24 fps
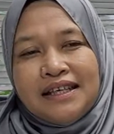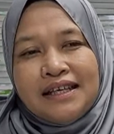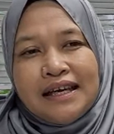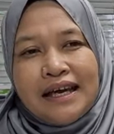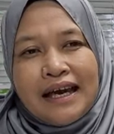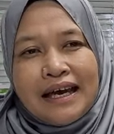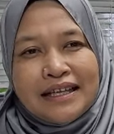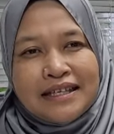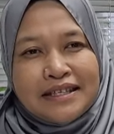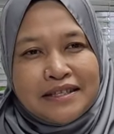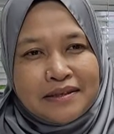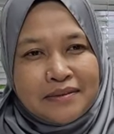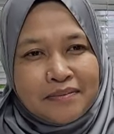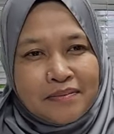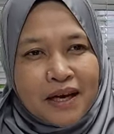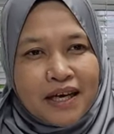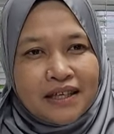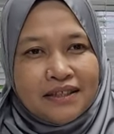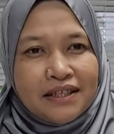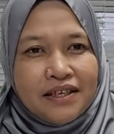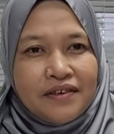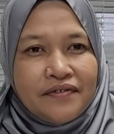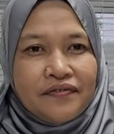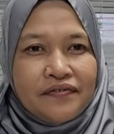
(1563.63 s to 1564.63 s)
and smart
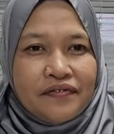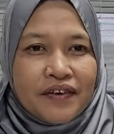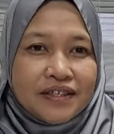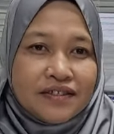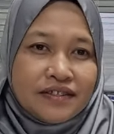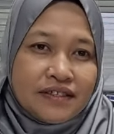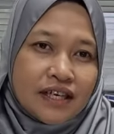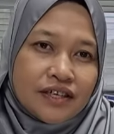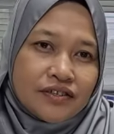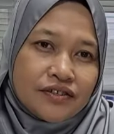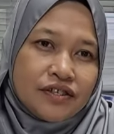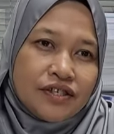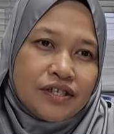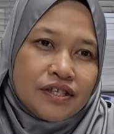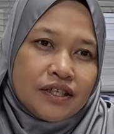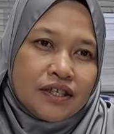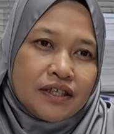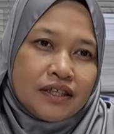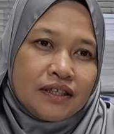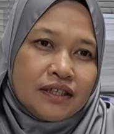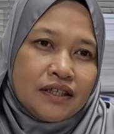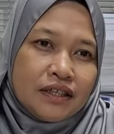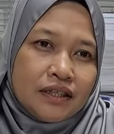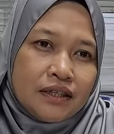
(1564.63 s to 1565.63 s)

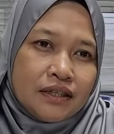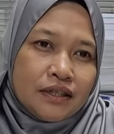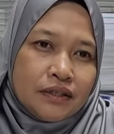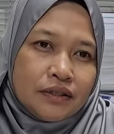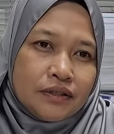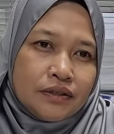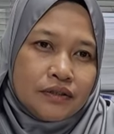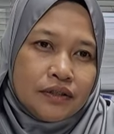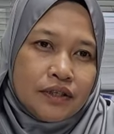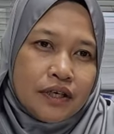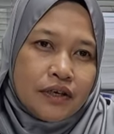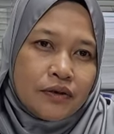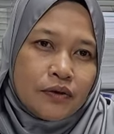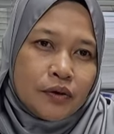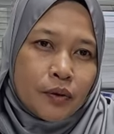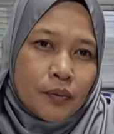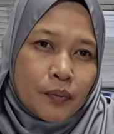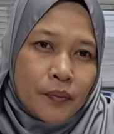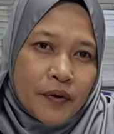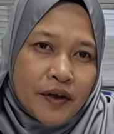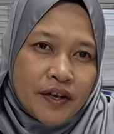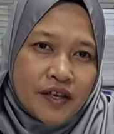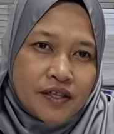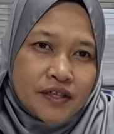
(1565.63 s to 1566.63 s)
infrastructure to the
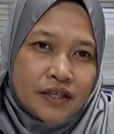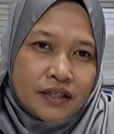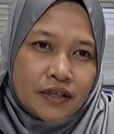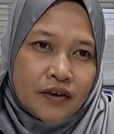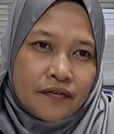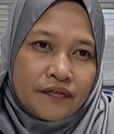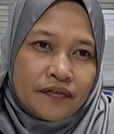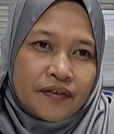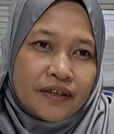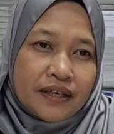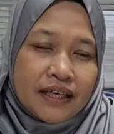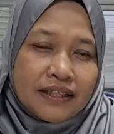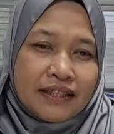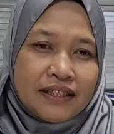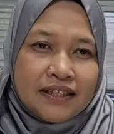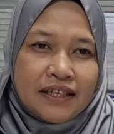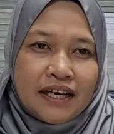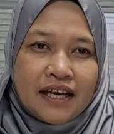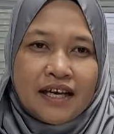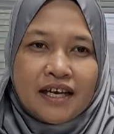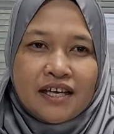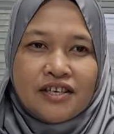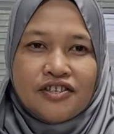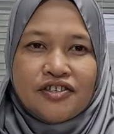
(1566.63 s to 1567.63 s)
incorporation of
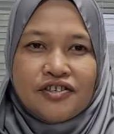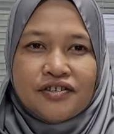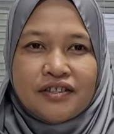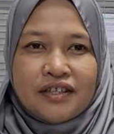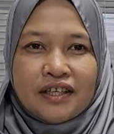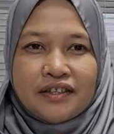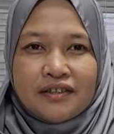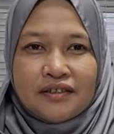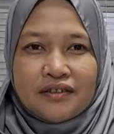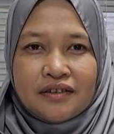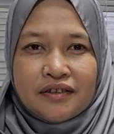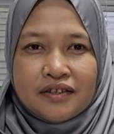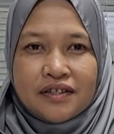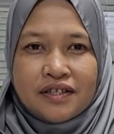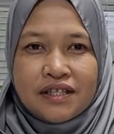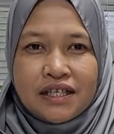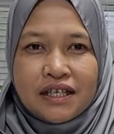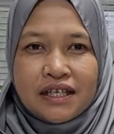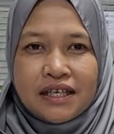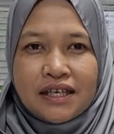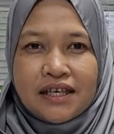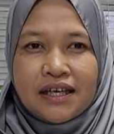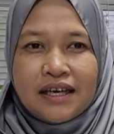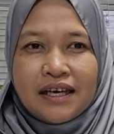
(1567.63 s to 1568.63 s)
cutting-edge
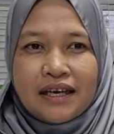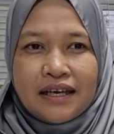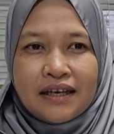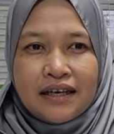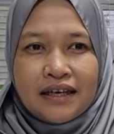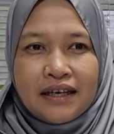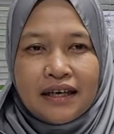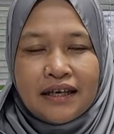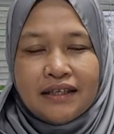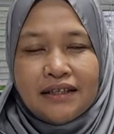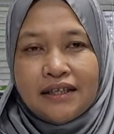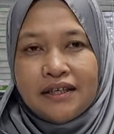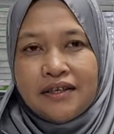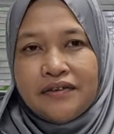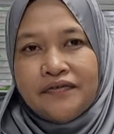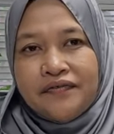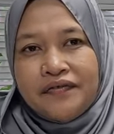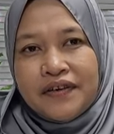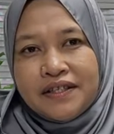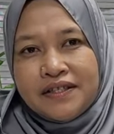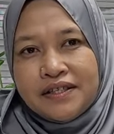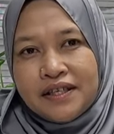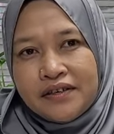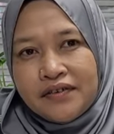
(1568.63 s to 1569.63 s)
technology and the
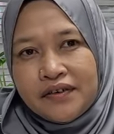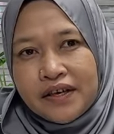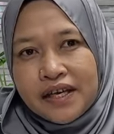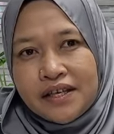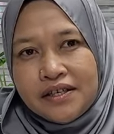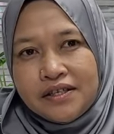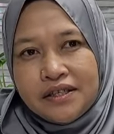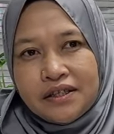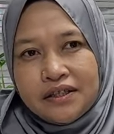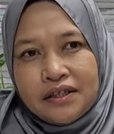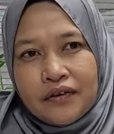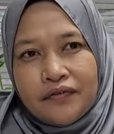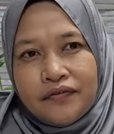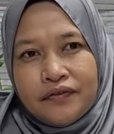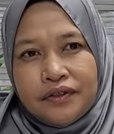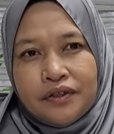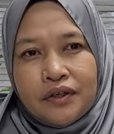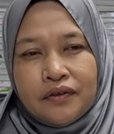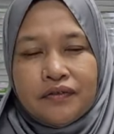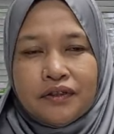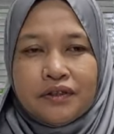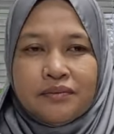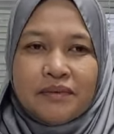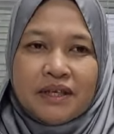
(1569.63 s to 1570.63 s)
investigation of
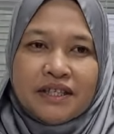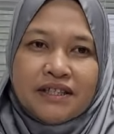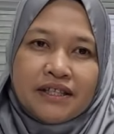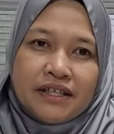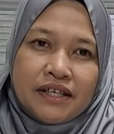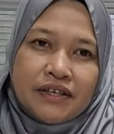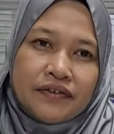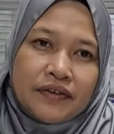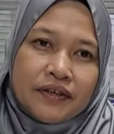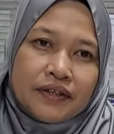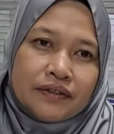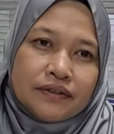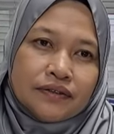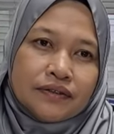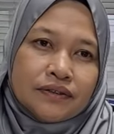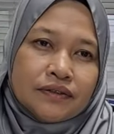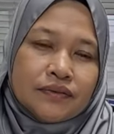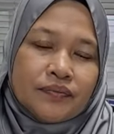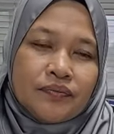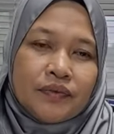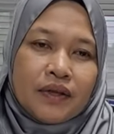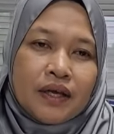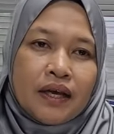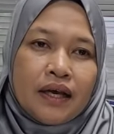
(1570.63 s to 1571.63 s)
novel materials
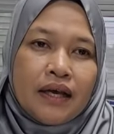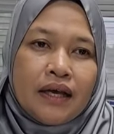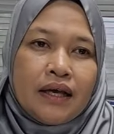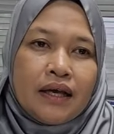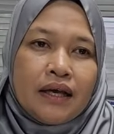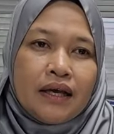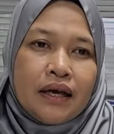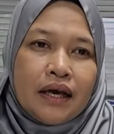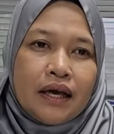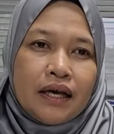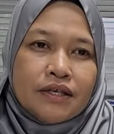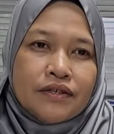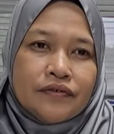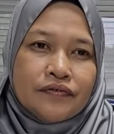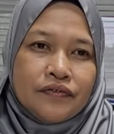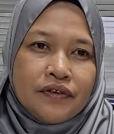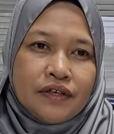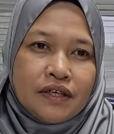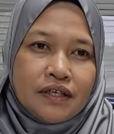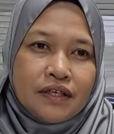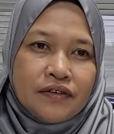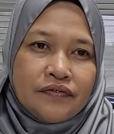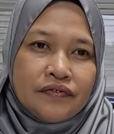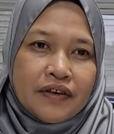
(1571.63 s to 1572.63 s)
as
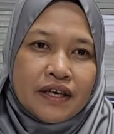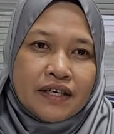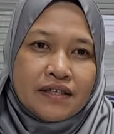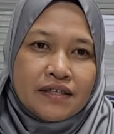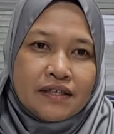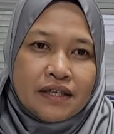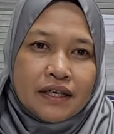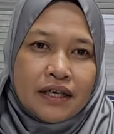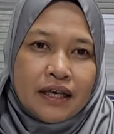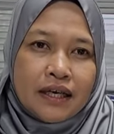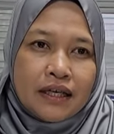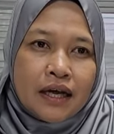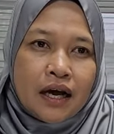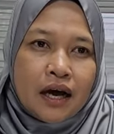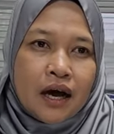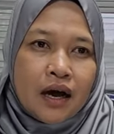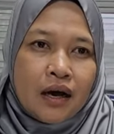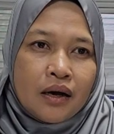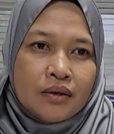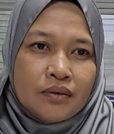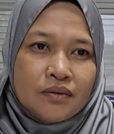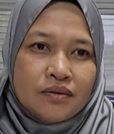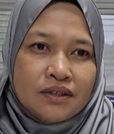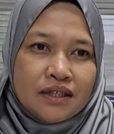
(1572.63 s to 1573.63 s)
we investigate
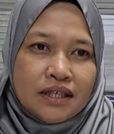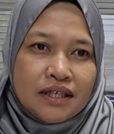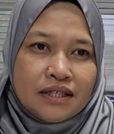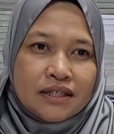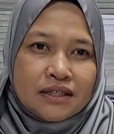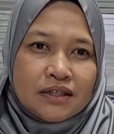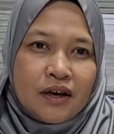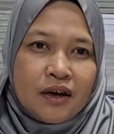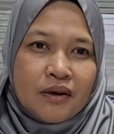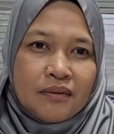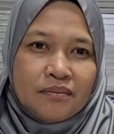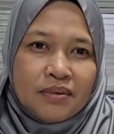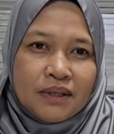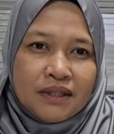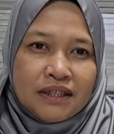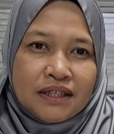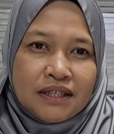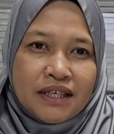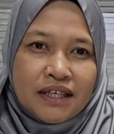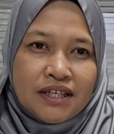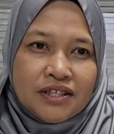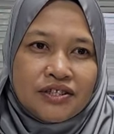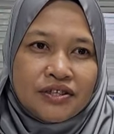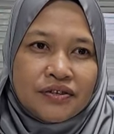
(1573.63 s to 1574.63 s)
how these components
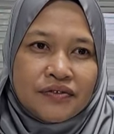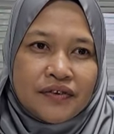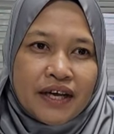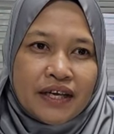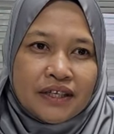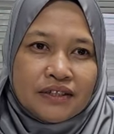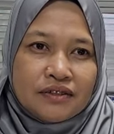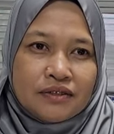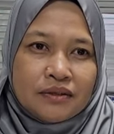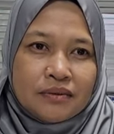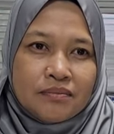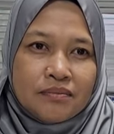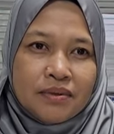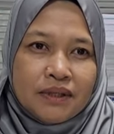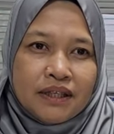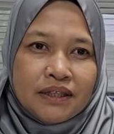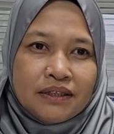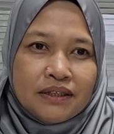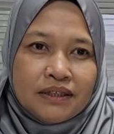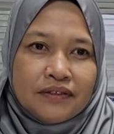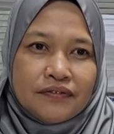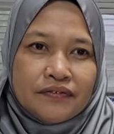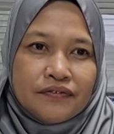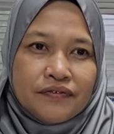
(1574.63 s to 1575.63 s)
interact to build
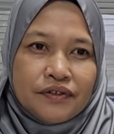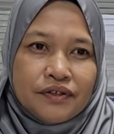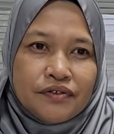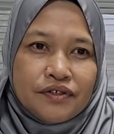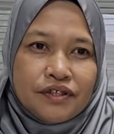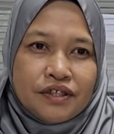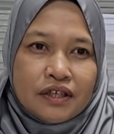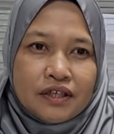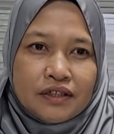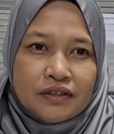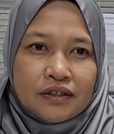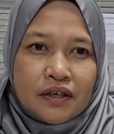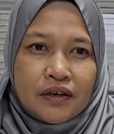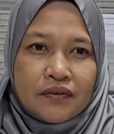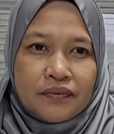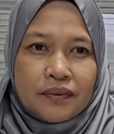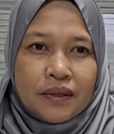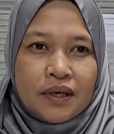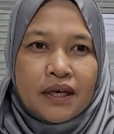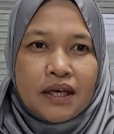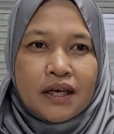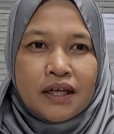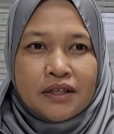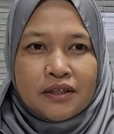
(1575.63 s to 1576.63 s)
the future top
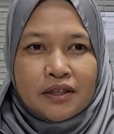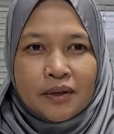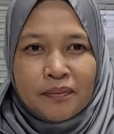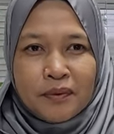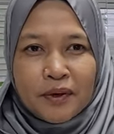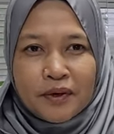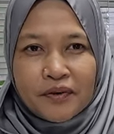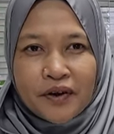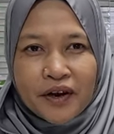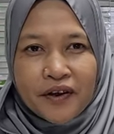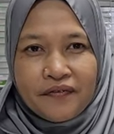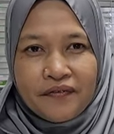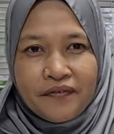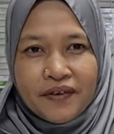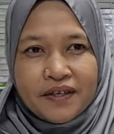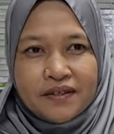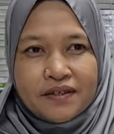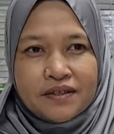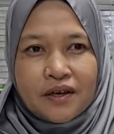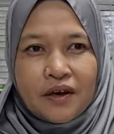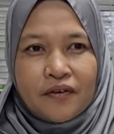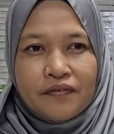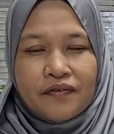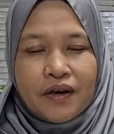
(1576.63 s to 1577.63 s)
topographies
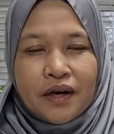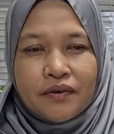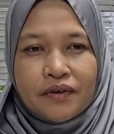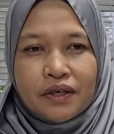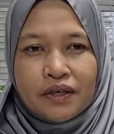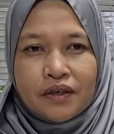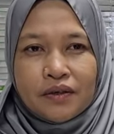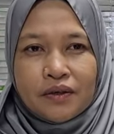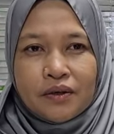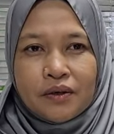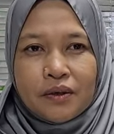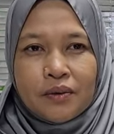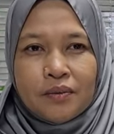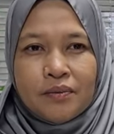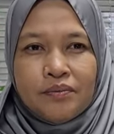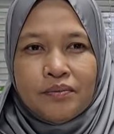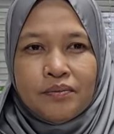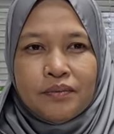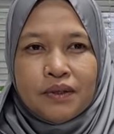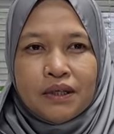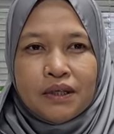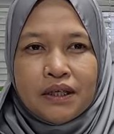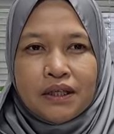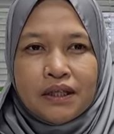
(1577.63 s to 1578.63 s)
of our globe,
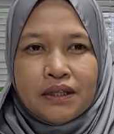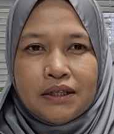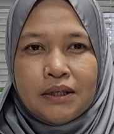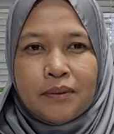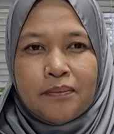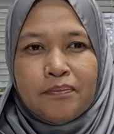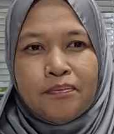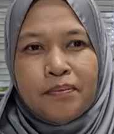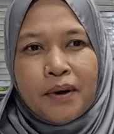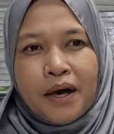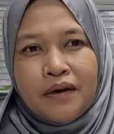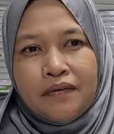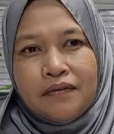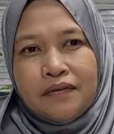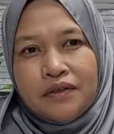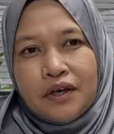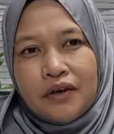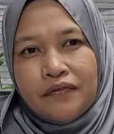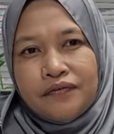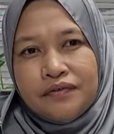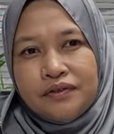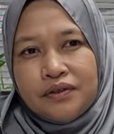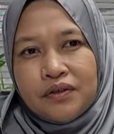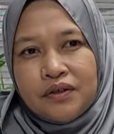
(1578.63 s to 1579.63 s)
the power
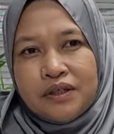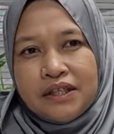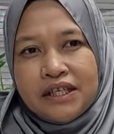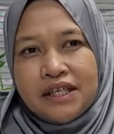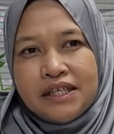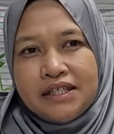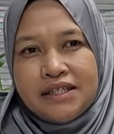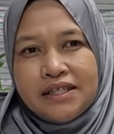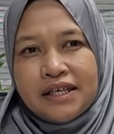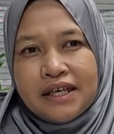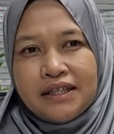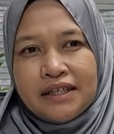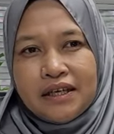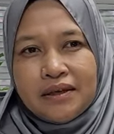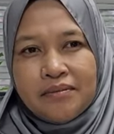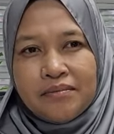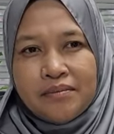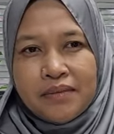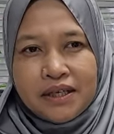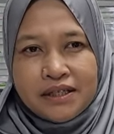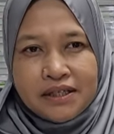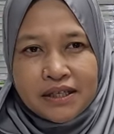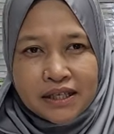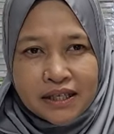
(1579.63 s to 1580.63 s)
of knowledge and
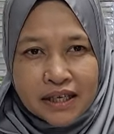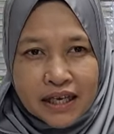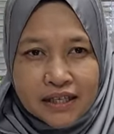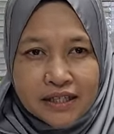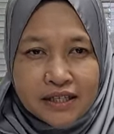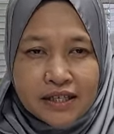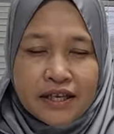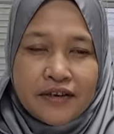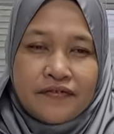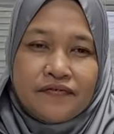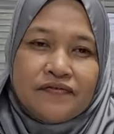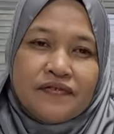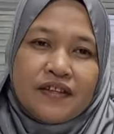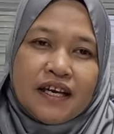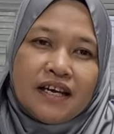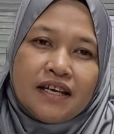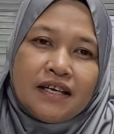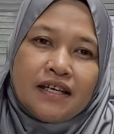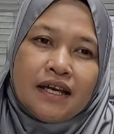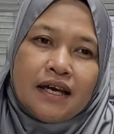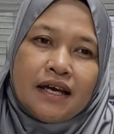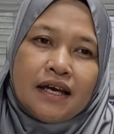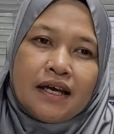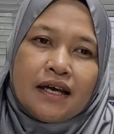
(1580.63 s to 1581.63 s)
imaginative
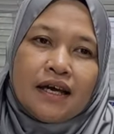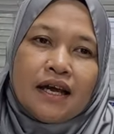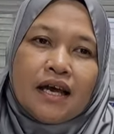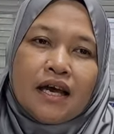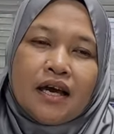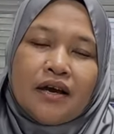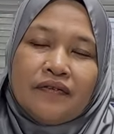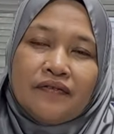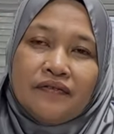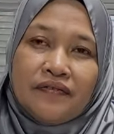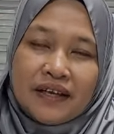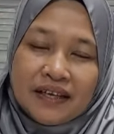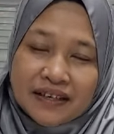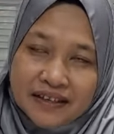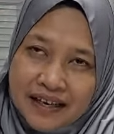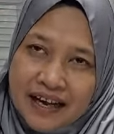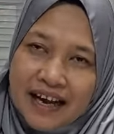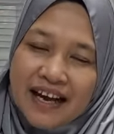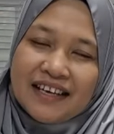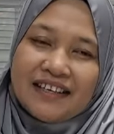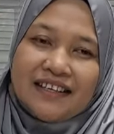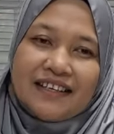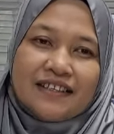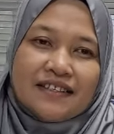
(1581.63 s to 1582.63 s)
thinking will
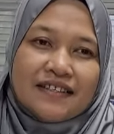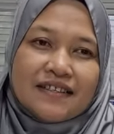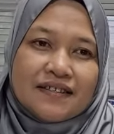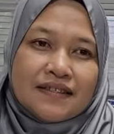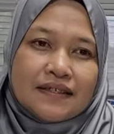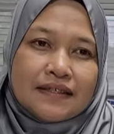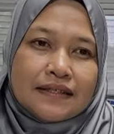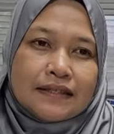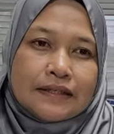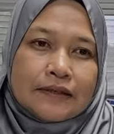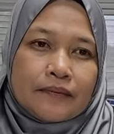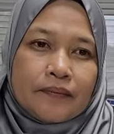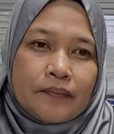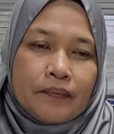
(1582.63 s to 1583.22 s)
guide us.